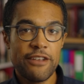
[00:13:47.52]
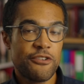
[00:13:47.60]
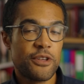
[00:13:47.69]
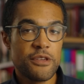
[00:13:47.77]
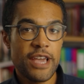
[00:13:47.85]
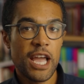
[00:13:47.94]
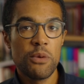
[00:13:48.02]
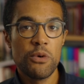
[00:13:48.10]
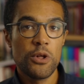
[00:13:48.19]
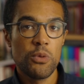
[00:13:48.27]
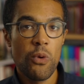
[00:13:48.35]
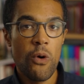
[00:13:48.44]
During the Second
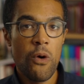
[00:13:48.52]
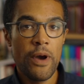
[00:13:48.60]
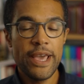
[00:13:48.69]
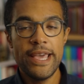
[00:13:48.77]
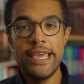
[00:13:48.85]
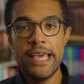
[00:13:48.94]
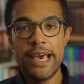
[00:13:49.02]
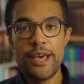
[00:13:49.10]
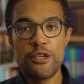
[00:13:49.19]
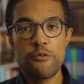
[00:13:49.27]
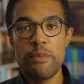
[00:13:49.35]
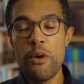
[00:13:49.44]
World War, he
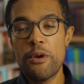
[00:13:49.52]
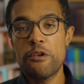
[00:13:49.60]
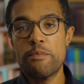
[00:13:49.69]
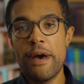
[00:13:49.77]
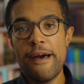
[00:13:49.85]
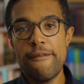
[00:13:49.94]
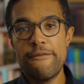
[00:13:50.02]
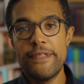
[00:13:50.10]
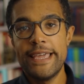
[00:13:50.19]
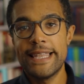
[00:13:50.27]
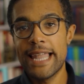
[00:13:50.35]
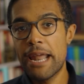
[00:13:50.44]
spoke as part of
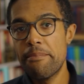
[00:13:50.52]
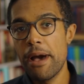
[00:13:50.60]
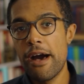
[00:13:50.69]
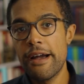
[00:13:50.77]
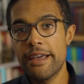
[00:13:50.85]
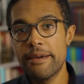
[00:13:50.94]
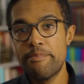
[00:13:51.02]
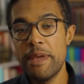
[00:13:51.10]
the landmark